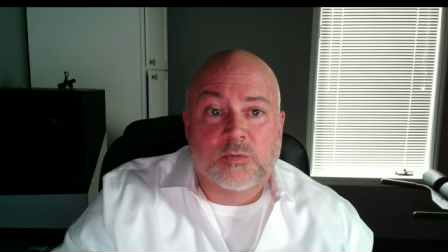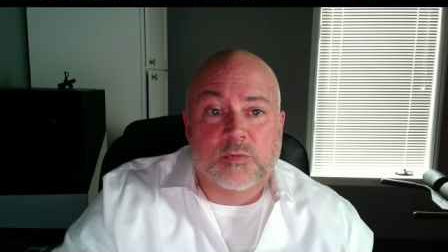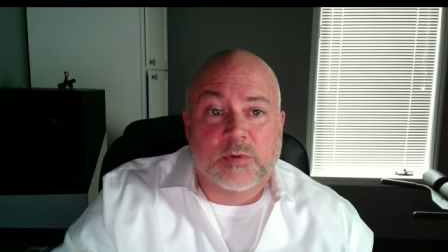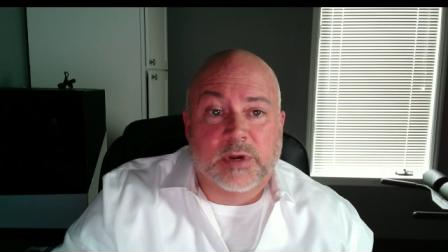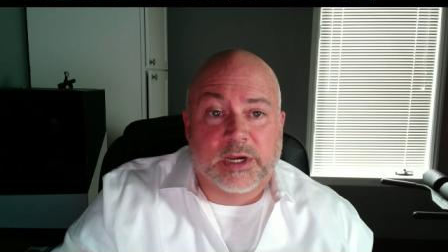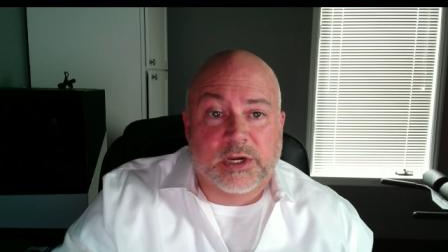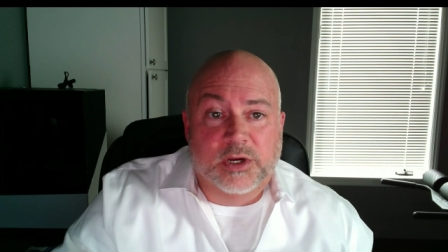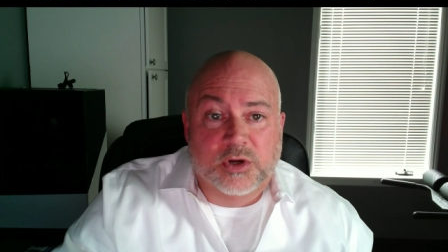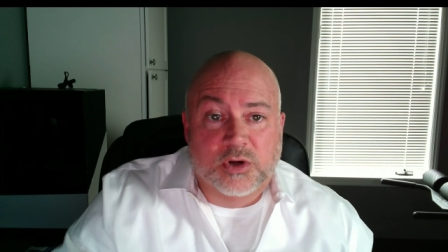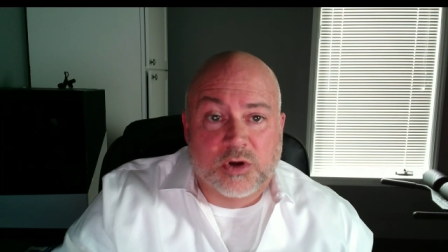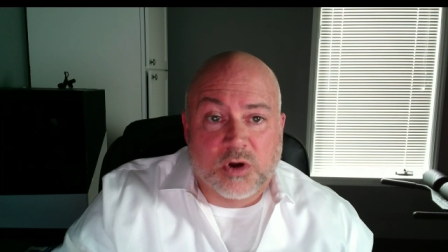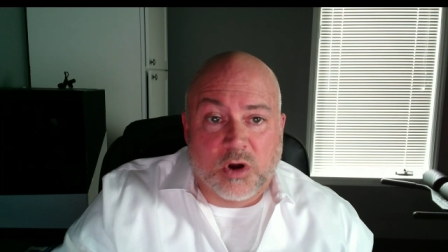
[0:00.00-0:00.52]

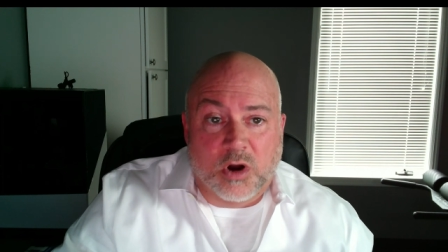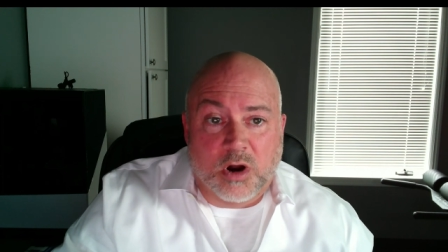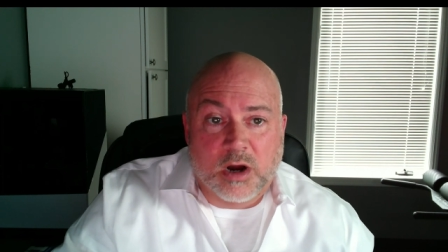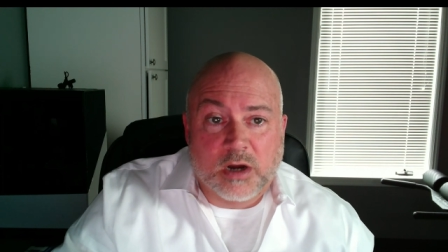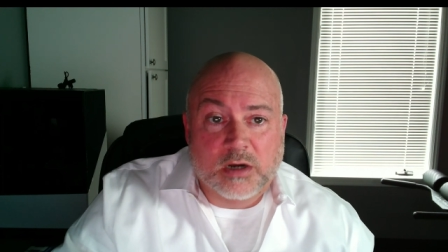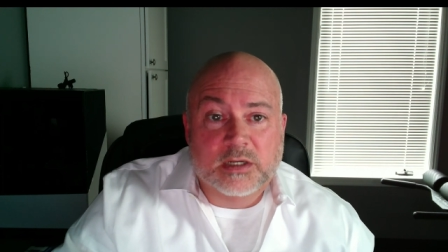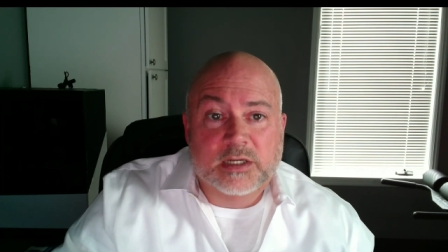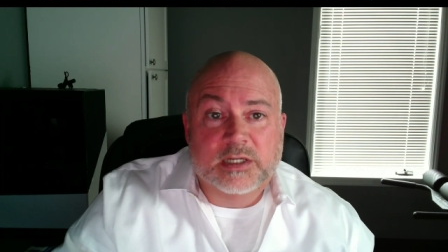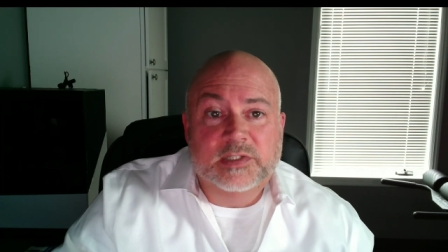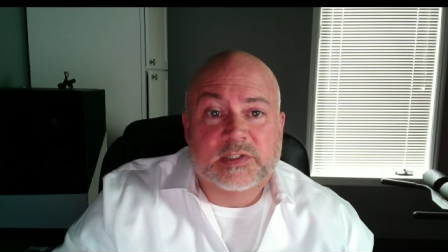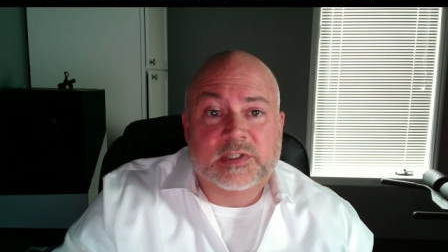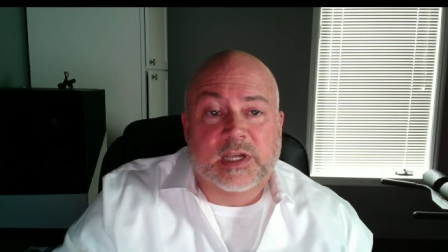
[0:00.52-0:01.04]

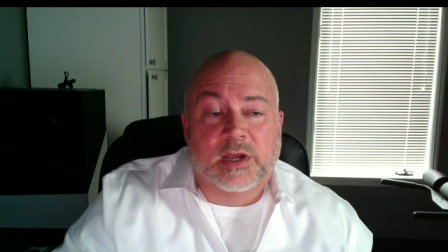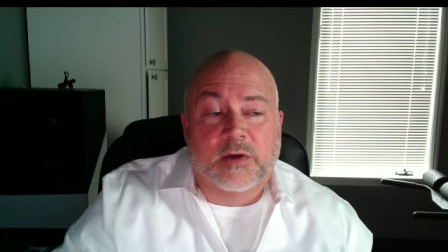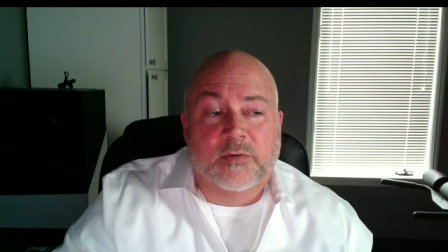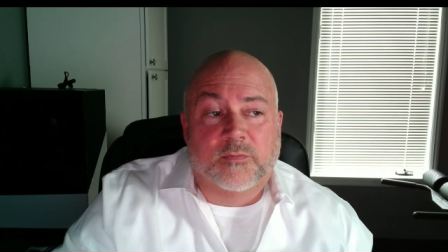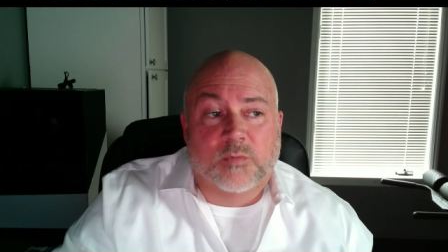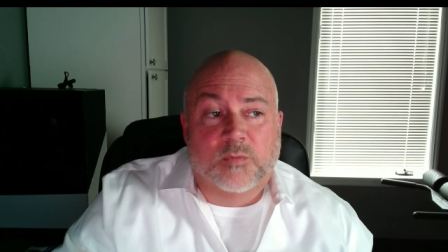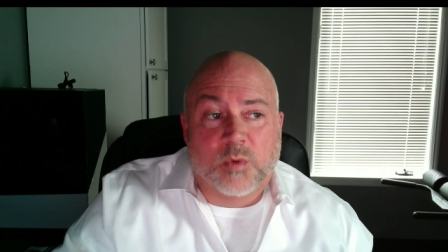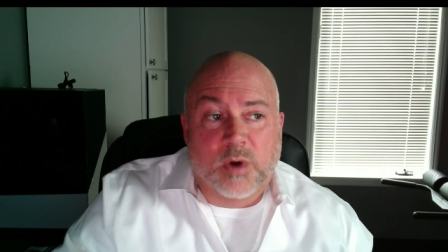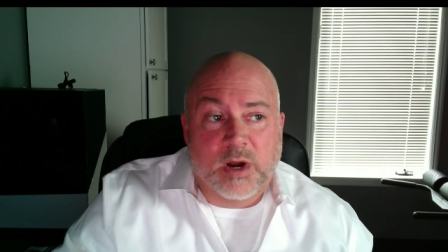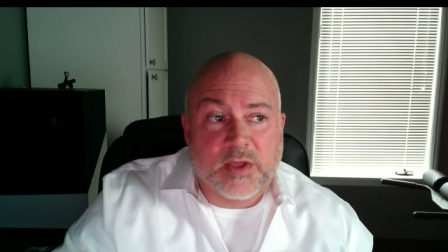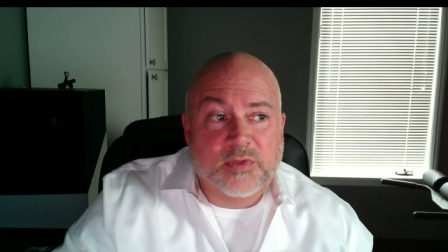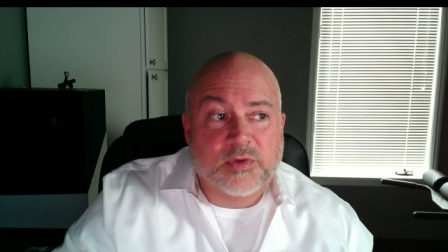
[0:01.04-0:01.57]
regardless
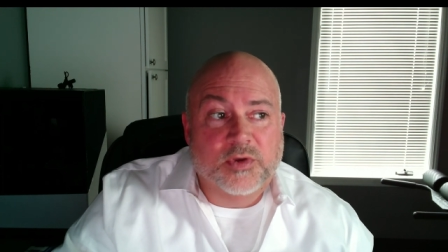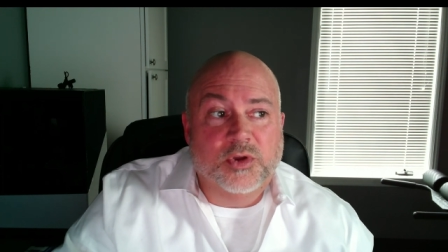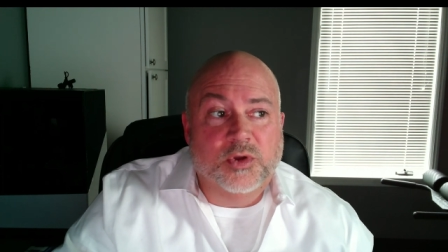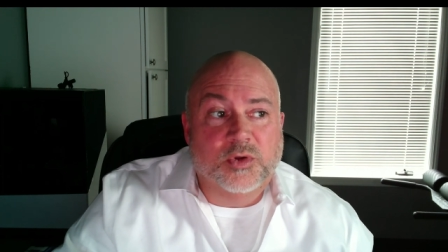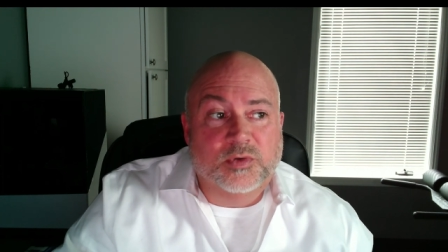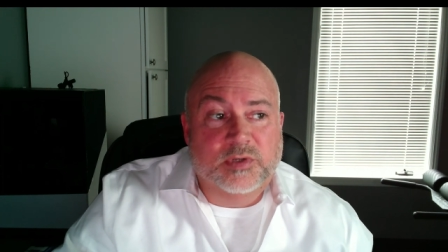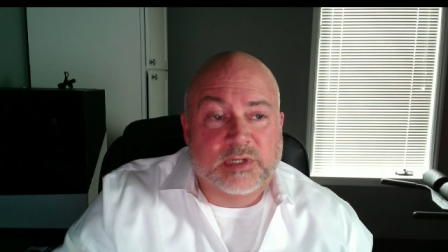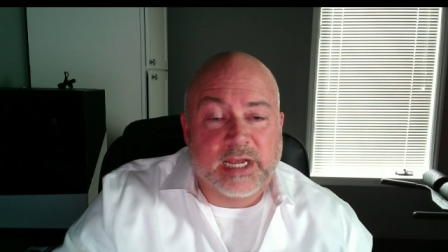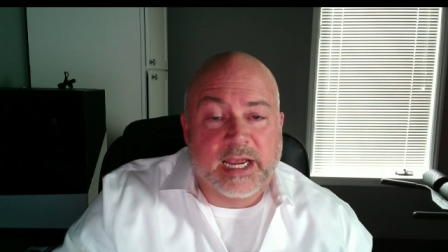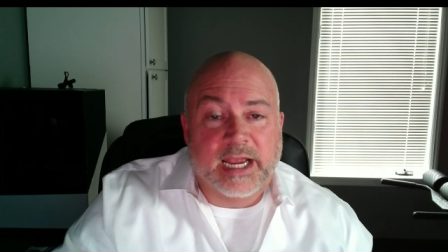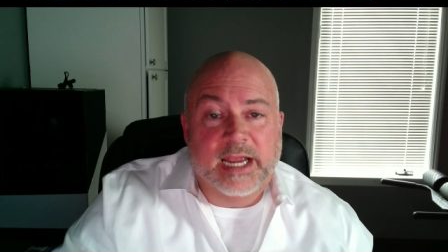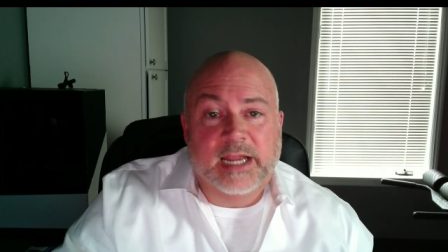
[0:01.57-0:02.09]
of whether
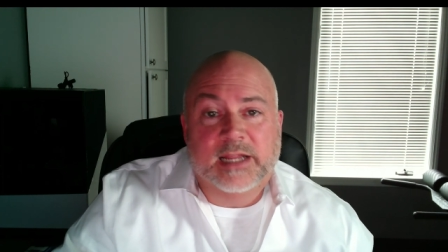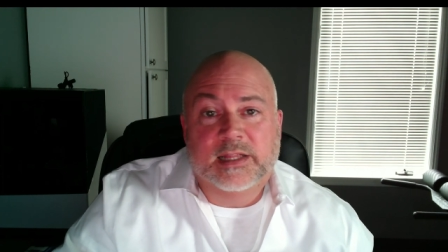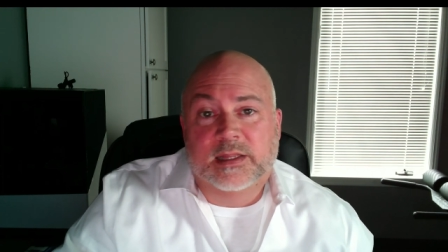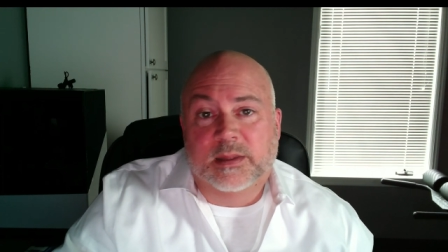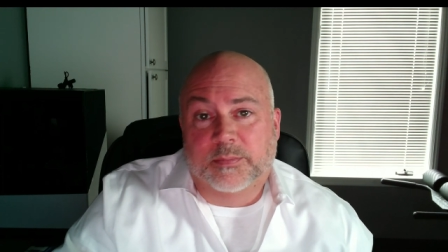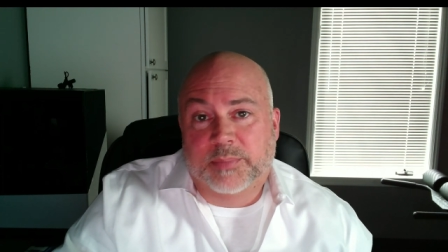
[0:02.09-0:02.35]
you take